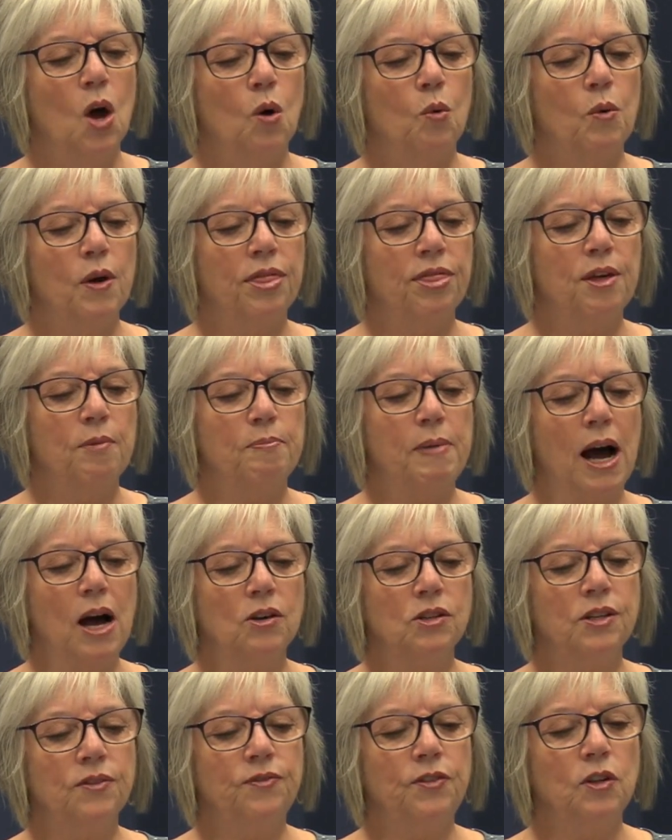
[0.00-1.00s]
With the
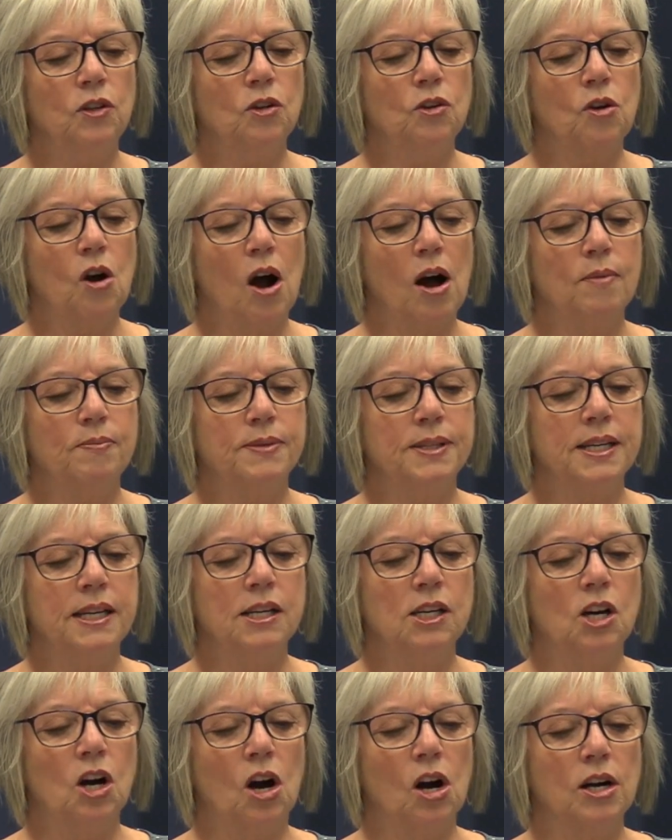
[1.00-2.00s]
bountiful crops
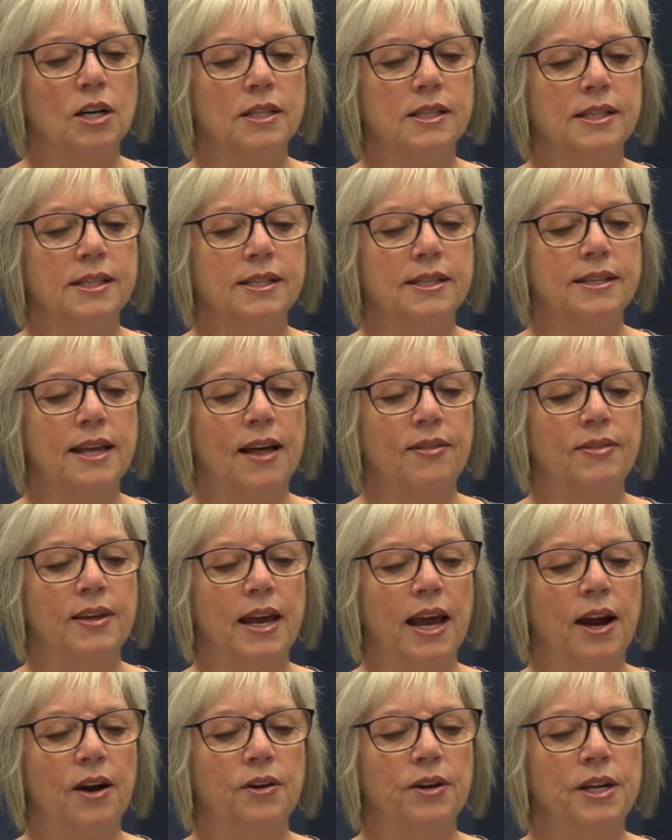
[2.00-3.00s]
and gardens that
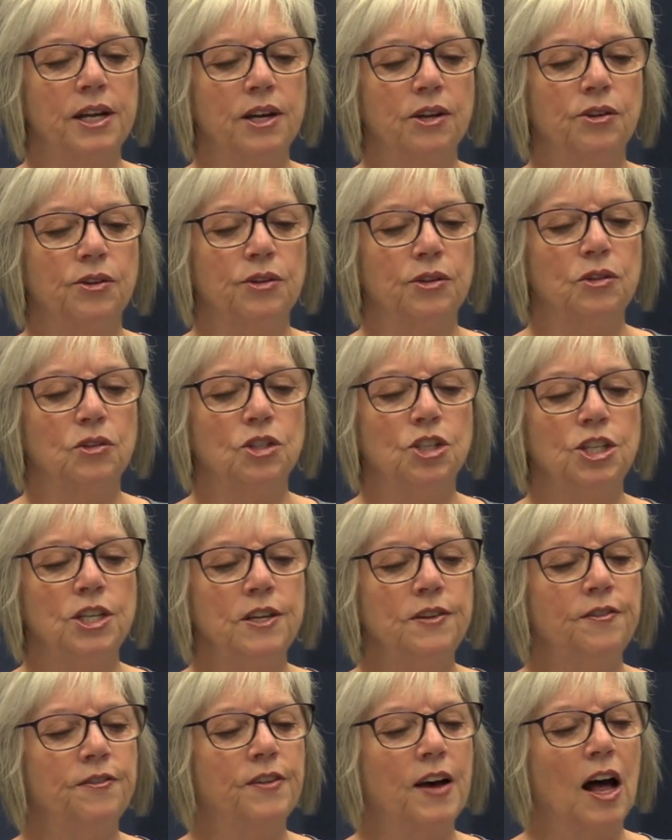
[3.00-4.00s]
the area grew,
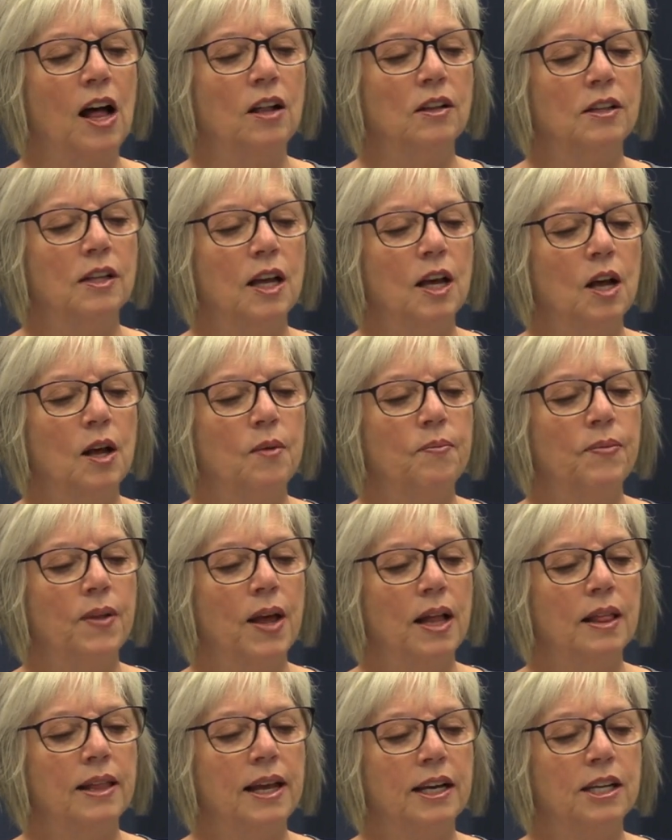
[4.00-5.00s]
she felt
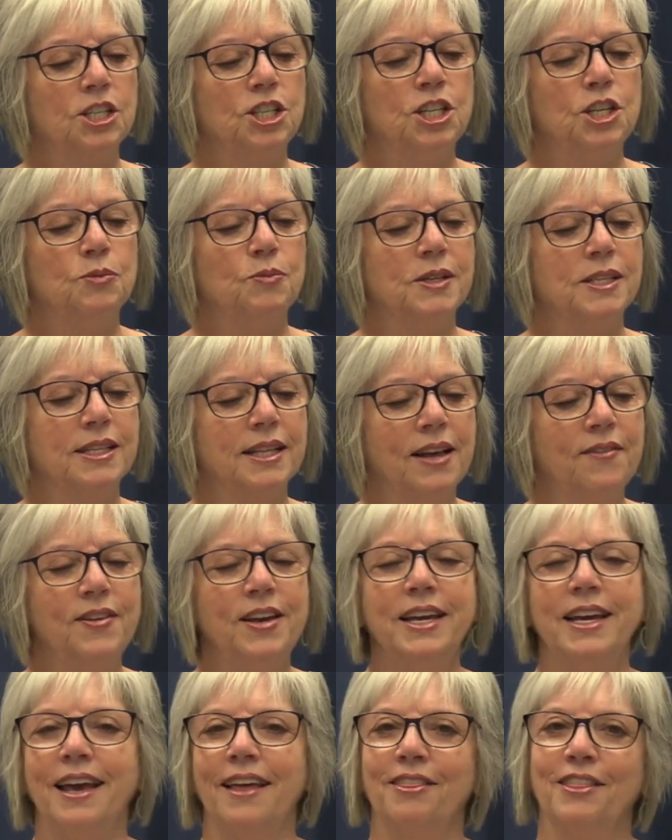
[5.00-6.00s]
like she was
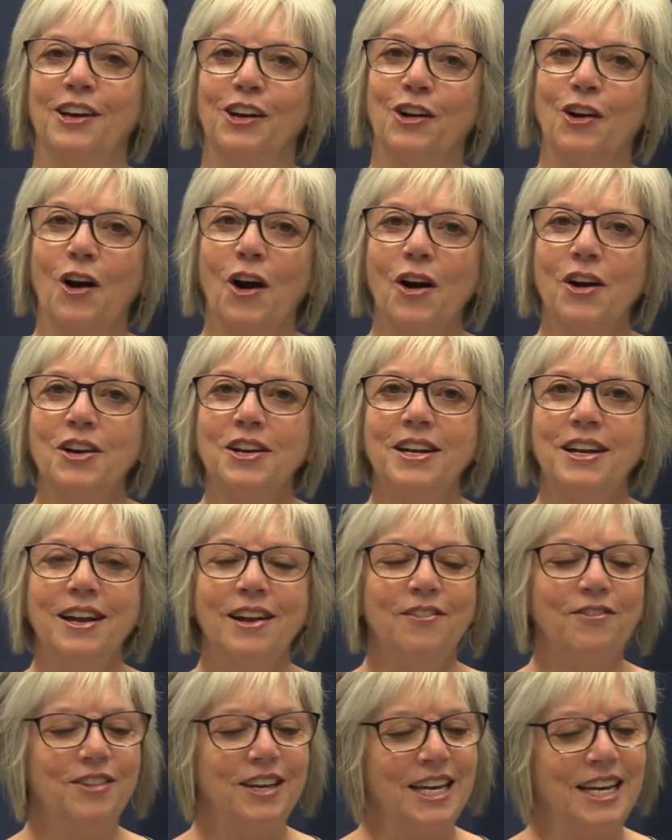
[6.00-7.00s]
living in the Garden
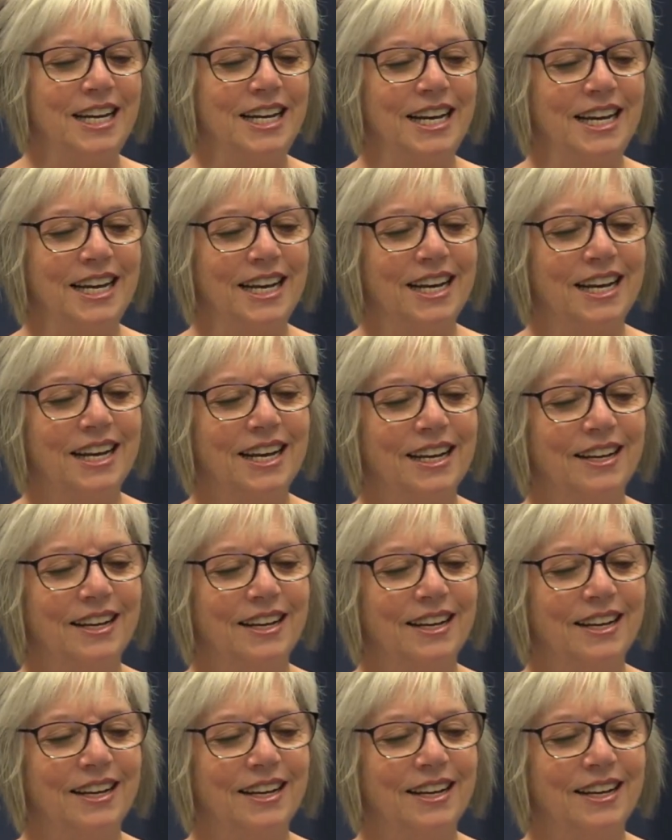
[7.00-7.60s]
of Eden.